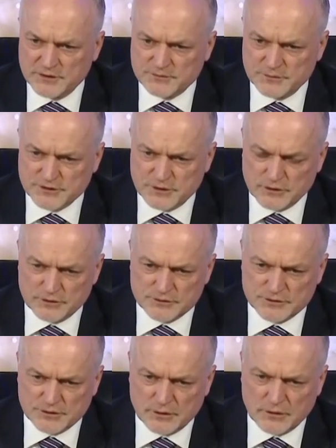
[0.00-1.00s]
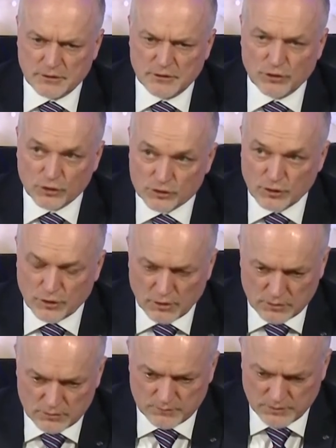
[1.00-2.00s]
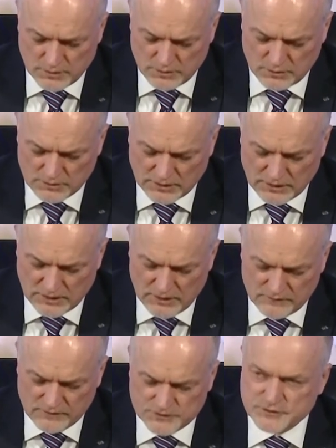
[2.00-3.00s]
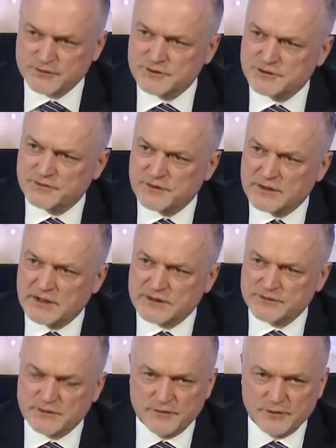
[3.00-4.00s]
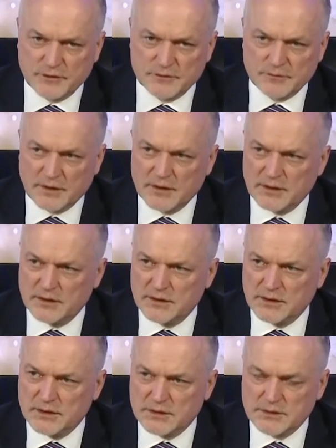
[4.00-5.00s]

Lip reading: So we've considerably improved year on year this ratio,